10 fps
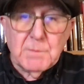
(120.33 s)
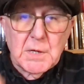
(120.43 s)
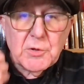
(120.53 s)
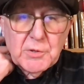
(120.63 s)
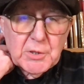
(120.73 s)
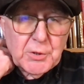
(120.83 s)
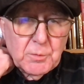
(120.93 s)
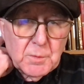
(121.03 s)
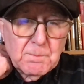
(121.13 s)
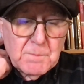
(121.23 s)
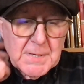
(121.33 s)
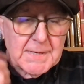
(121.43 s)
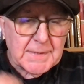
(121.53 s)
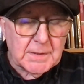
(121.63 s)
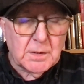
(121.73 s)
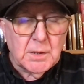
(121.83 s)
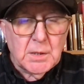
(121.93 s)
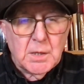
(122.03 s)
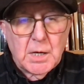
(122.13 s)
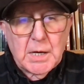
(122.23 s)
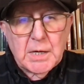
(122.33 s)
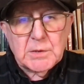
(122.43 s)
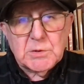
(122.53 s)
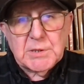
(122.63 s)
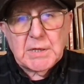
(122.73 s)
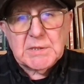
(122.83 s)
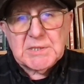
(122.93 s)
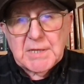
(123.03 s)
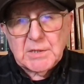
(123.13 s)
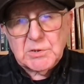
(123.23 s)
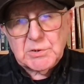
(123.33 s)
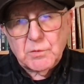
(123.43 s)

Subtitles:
Mary the human being, and to get a sense